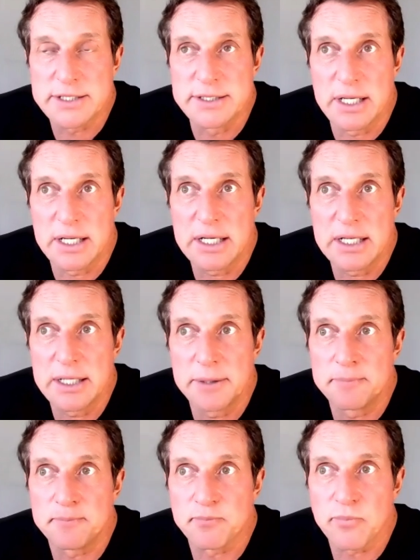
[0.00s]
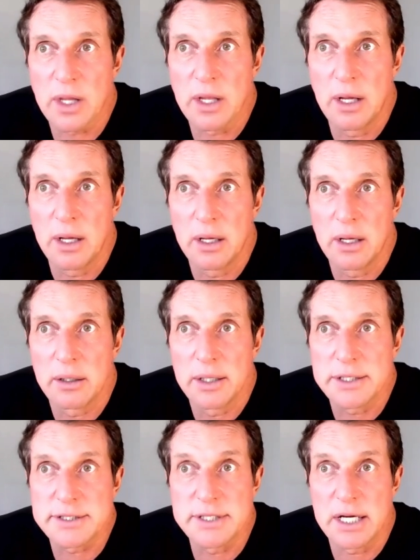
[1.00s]
not uh,
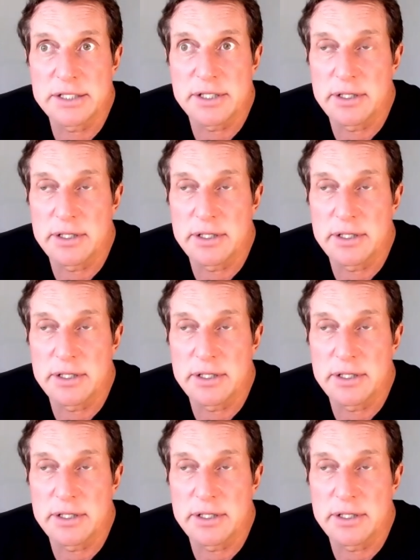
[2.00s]
it's not